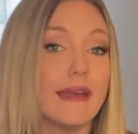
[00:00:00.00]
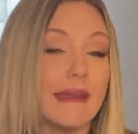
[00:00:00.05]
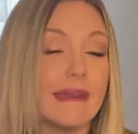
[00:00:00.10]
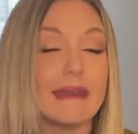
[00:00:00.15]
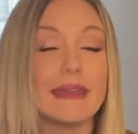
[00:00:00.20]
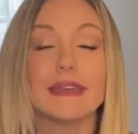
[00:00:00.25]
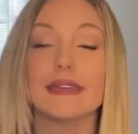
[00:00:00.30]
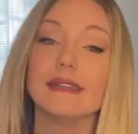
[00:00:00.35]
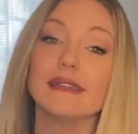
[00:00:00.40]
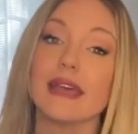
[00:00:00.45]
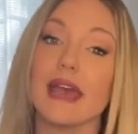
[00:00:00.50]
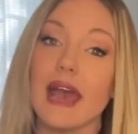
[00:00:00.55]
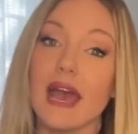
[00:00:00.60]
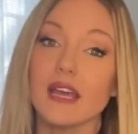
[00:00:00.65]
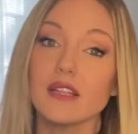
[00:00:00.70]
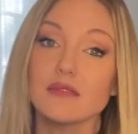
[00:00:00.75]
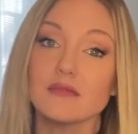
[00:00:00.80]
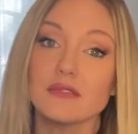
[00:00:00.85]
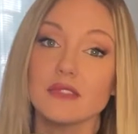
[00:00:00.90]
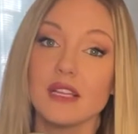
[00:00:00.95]
and
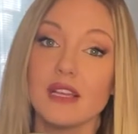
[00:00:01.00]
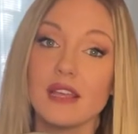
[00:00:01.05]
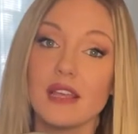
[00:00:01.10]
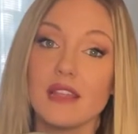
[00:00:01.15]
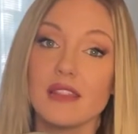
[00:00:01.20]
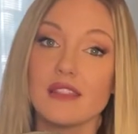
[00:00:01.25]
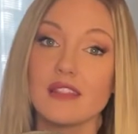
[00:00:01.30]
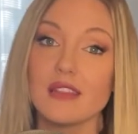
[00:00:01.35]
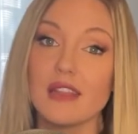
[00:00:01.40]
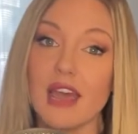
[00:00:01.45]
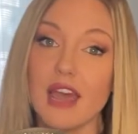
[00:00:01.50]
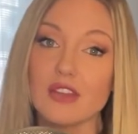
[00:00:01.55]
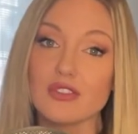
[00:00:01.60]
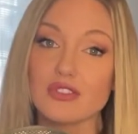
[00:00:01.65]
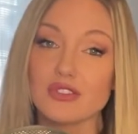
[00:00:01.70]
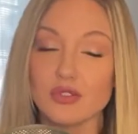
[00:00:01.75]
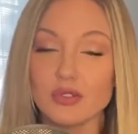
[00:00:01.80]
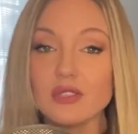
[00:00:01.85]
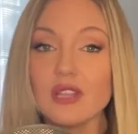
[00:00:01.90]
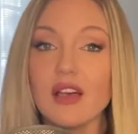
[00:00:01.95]
at the
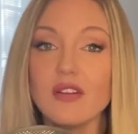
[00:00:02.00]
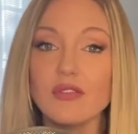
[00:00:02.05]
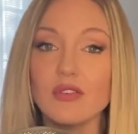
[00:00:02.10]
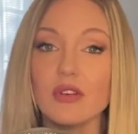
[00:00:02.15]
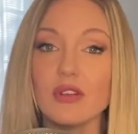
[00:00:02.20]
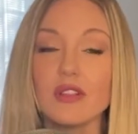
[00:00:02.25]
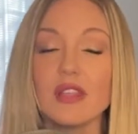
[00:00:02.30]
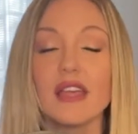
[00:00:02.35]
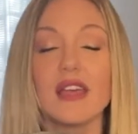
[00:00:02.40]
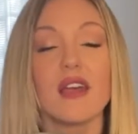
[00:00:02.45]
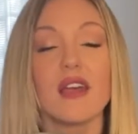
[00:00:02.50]
national level.